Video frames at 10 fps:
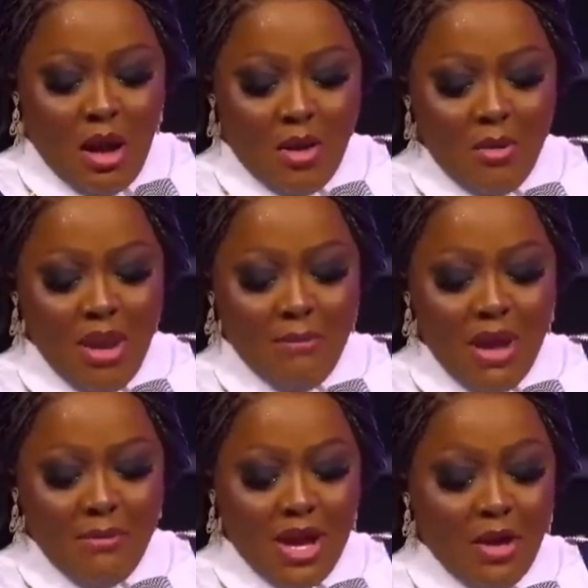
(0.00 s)
I
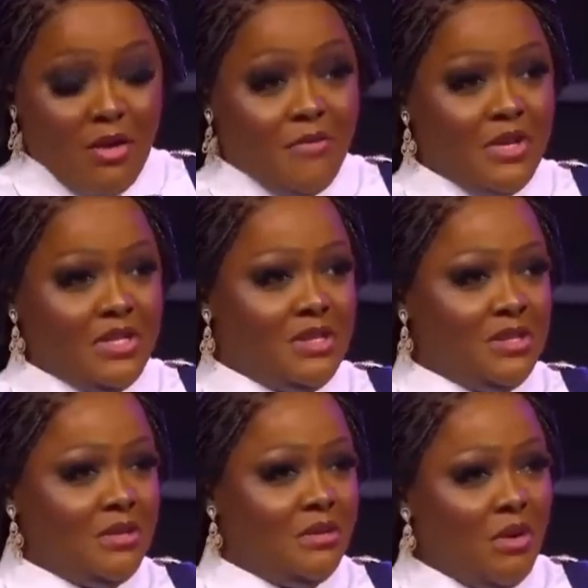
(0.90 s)
remember in my
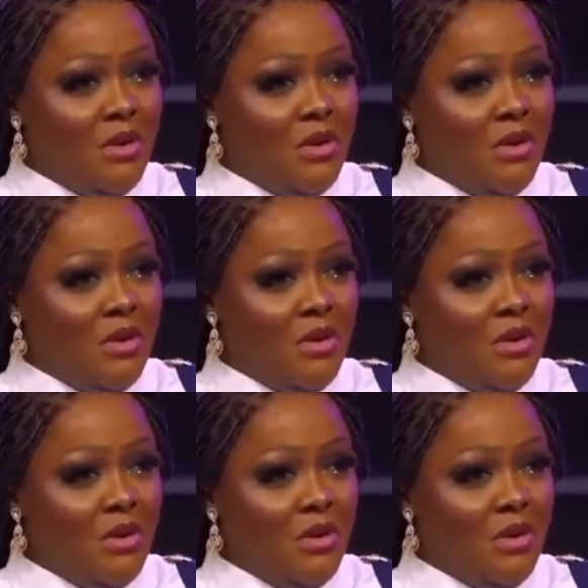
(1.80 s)
office,